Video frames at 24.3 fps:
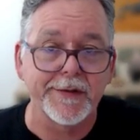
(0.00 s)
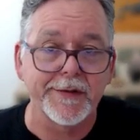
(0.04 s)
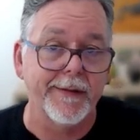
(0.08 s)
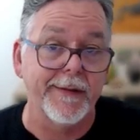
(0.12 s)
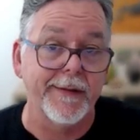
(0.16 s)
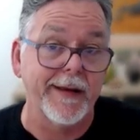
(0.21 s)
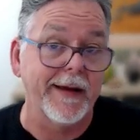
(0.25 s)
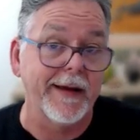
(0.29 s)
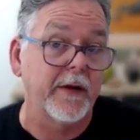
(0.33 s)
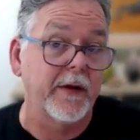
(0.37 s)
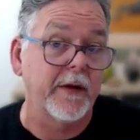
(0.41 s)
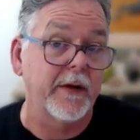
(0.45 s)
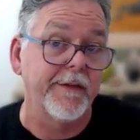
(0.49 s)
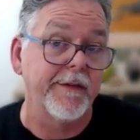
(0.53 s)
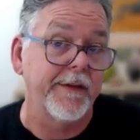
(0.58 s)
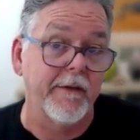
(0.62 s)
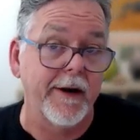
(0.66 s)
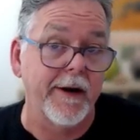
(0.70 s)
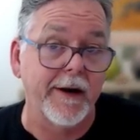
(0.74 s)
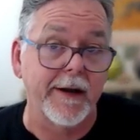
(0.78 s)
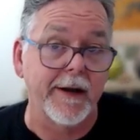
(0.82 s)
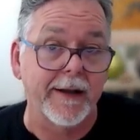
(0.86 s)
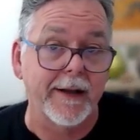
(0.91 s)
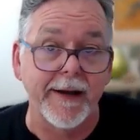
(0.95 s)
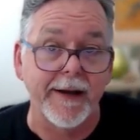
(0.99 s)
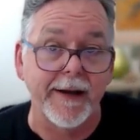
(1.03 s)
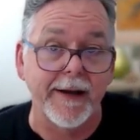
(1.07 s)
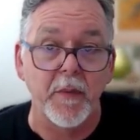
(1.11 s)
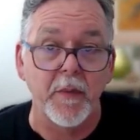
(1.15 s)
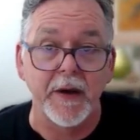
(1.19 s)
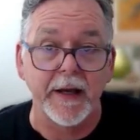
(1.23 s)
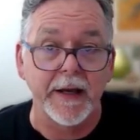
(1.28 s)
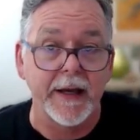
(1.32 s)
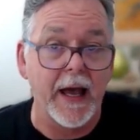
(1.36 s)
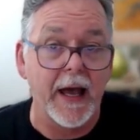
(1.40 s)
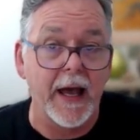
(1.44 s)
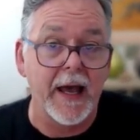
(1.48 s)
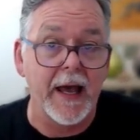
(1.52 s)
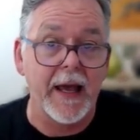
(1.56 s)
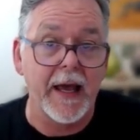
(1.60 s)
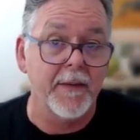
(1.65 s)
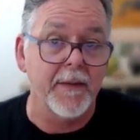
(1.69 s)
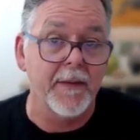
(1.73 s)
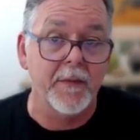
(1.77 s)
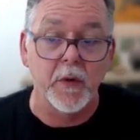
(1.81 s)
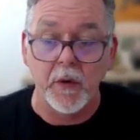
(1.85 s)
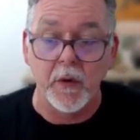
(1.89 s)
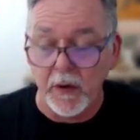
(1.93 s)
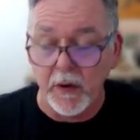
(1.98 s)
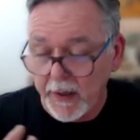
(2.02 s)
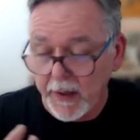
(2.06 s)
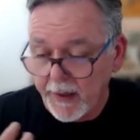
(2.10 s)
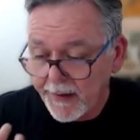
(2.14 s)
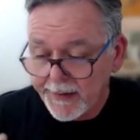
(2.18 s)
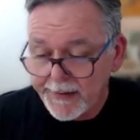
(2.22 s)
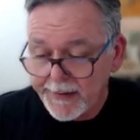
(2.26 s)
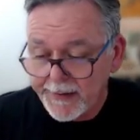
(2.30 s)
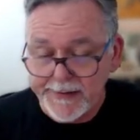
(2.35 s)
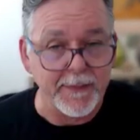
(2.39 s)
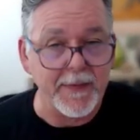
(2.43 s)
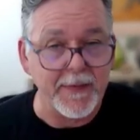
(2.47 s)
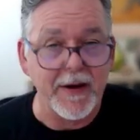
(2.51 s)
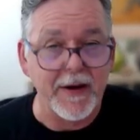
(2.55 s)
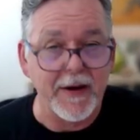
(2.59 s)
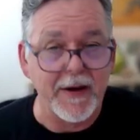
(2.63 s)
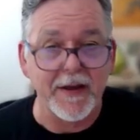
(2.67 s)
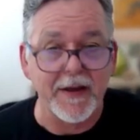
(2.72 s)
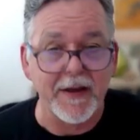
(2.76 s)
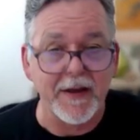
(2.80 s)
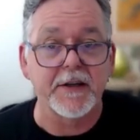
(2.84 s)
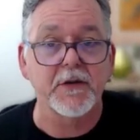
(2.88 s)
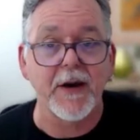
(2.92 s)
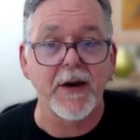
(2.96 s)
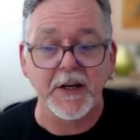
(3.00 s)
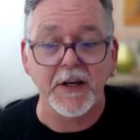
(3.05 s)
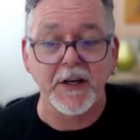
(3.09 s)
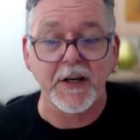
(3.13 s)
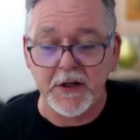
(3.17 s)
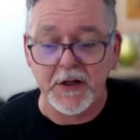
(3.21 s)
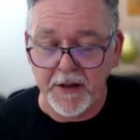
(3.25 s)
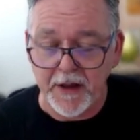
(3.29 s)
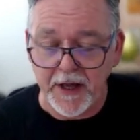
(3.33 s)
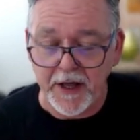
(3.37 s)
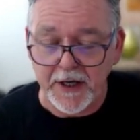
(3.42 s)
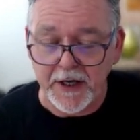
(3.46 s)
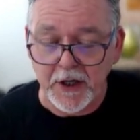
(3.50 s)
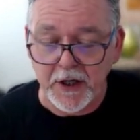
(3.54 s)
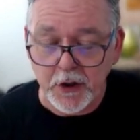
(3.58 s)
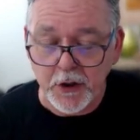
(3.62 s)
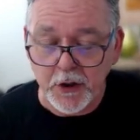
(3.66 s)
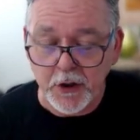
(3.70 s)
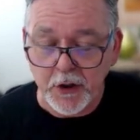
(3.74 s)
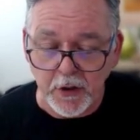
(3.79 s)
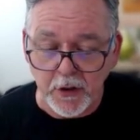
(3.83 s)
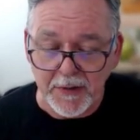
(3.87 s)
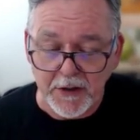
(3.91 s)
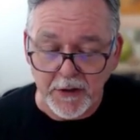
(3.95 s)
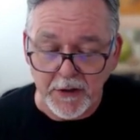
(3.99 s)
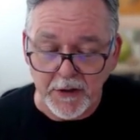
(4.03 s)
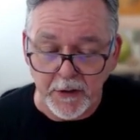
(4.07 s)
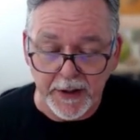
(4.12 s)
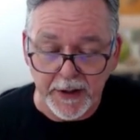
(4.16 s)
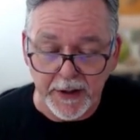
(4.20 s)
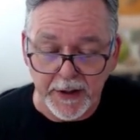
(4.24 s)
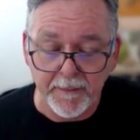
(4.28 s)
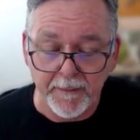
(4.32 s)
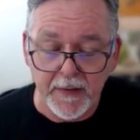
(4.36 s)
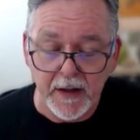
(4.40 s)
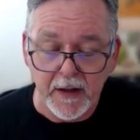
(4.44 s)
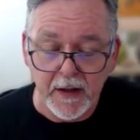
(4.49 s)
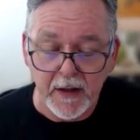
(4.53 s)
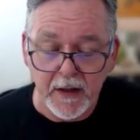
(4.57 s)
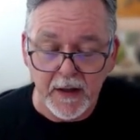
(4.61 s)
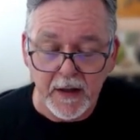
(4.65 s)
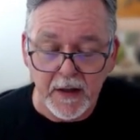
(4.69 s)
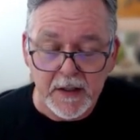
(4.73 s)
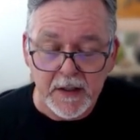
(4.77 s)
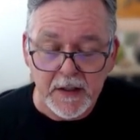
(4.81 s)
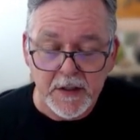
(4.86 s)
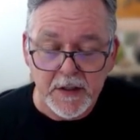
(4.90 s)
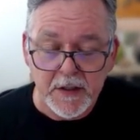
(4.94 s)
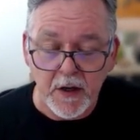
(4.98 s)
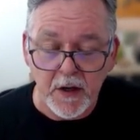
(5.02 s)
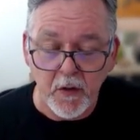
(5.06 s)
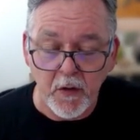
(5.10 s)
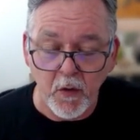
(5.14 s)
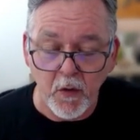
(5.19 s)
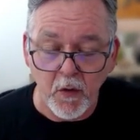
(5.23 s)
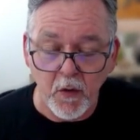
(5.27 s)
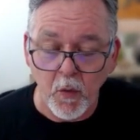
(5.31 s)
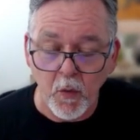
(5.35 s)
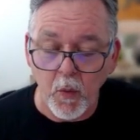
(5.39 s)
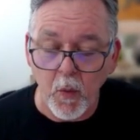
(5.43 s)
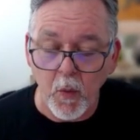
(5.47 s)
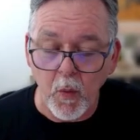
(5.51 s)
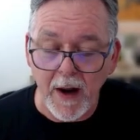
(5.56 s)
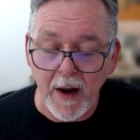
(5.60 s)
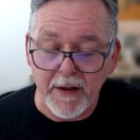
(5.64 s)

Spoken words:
they could theoretically open a game or some other distraction that they shouldn't be doing. So one of the